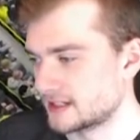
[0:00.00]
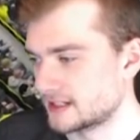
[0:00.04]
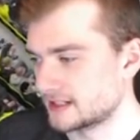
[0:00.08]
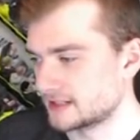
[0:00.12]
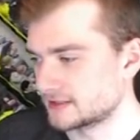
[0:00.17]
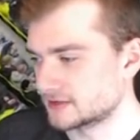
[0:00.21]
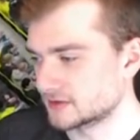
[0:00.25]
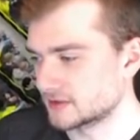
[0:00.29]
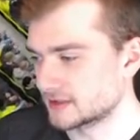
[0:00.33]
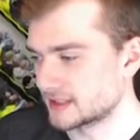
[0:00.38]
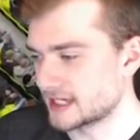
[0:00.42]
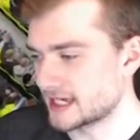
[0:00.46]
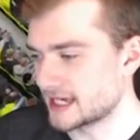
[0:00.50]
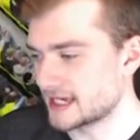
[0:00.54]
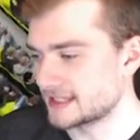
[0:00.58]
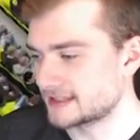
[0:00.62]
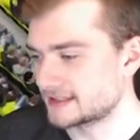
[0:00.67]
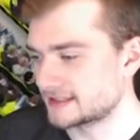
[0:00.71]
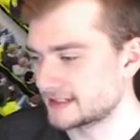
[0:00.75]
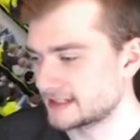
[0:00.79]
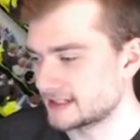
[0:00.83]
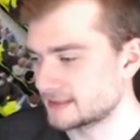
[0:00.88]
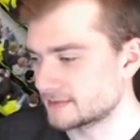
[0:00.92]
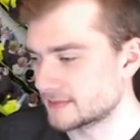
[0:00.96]
And he's only
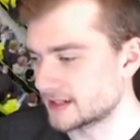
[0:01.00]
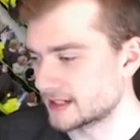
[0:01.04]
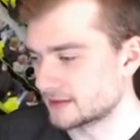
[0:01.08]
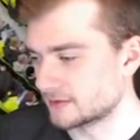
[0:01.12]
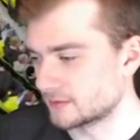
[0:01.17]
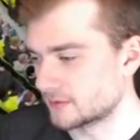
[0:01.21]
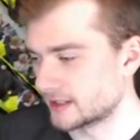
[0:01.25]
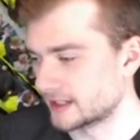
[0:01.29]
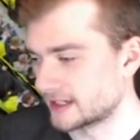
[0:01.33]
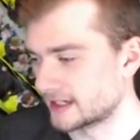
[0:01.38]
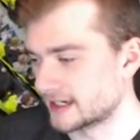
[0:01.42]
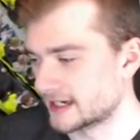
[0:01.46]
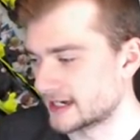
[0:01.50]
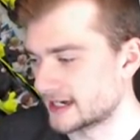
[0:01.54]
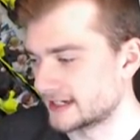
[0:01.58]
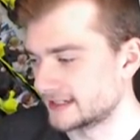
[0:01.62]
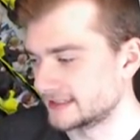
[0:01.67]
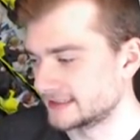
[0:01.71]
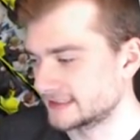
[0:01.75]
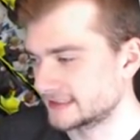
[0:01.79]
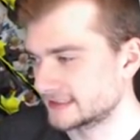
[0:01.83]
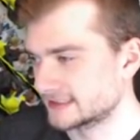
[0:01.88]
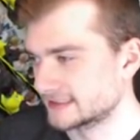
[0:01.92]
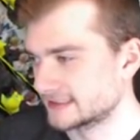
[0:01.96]
eighteen, by the way,
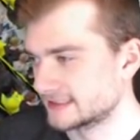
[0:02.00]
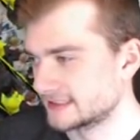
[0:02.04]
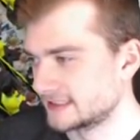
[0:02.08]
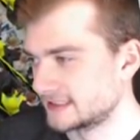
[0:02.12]
guys.